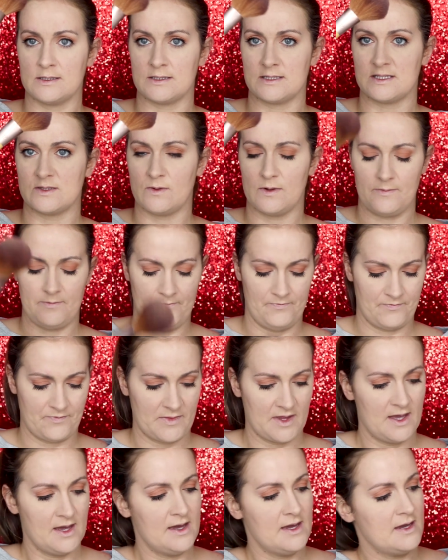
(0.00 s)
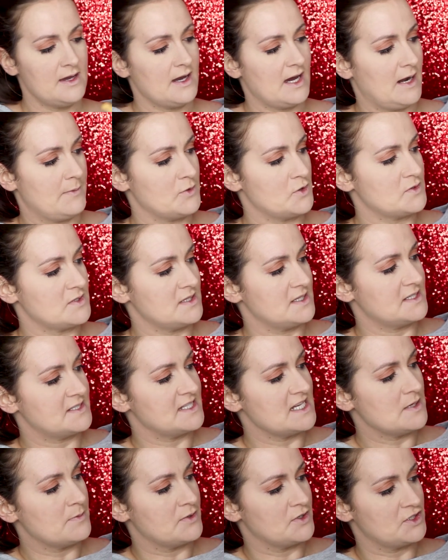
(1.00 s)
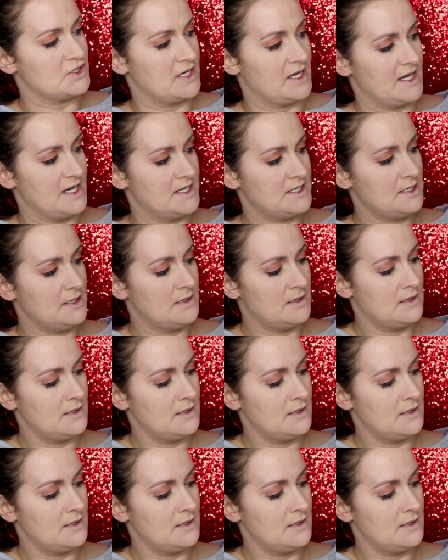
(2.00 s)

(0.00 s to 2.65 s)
this one. I'm using the deeper shade